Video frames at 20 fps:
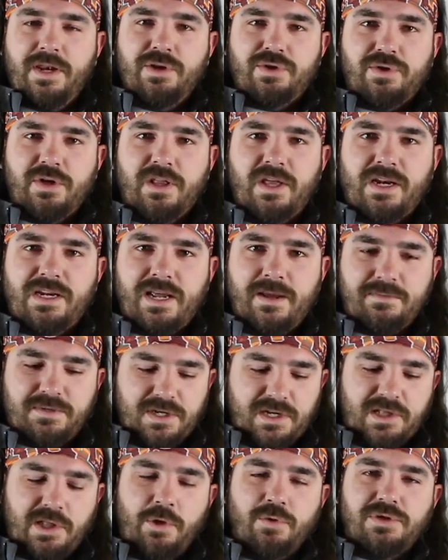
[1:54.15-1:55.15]
and so a lot of times
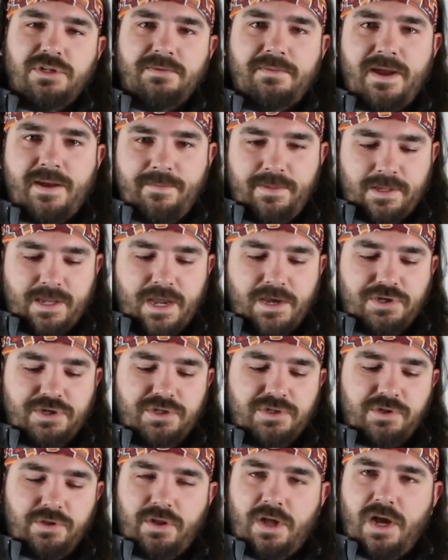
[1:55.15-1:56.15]
it closes my
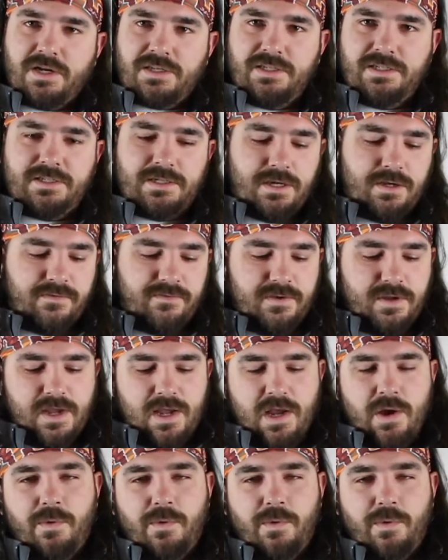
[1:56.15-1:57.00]
applications or locks itself,